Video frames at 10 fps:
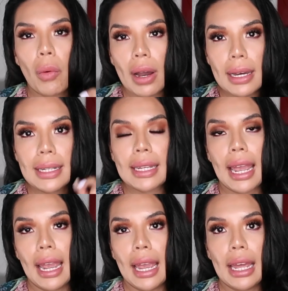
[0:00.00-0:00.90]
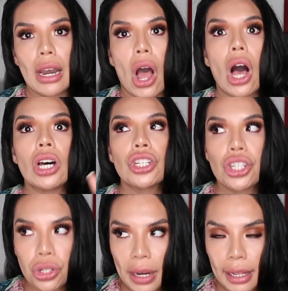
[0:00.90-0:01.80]
was in
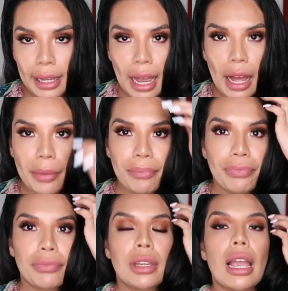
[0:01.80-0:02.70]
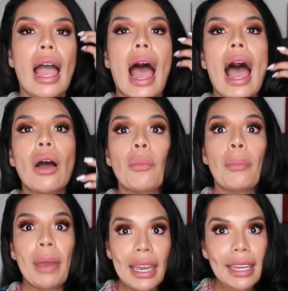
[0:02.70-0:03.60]
Australia,
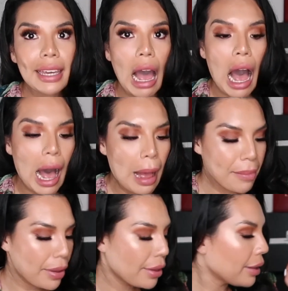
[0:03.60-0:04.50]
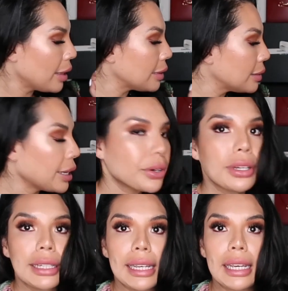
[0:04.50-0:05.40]
picking up
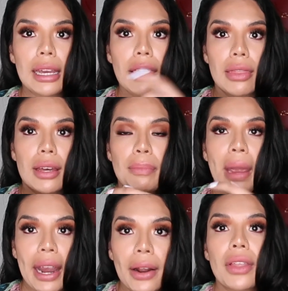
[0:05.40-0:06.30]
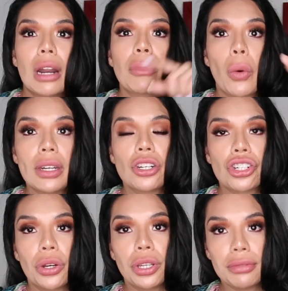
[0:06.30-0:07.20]
literally the pair that I'm going to
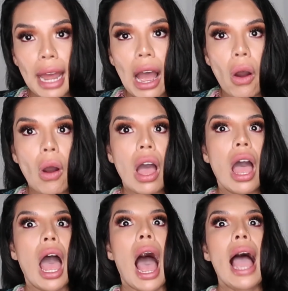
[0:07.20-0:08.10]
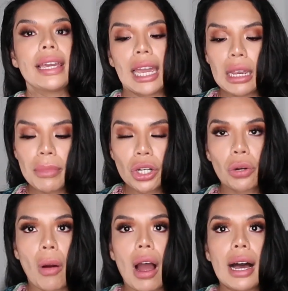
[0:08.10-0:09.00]
show you now, I came
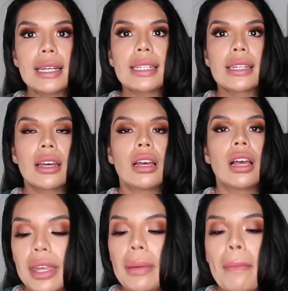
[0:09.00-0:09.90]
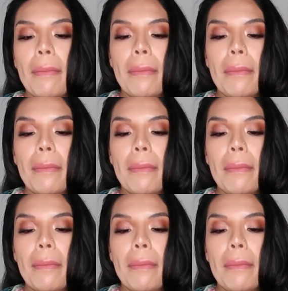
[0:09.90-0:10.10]
across the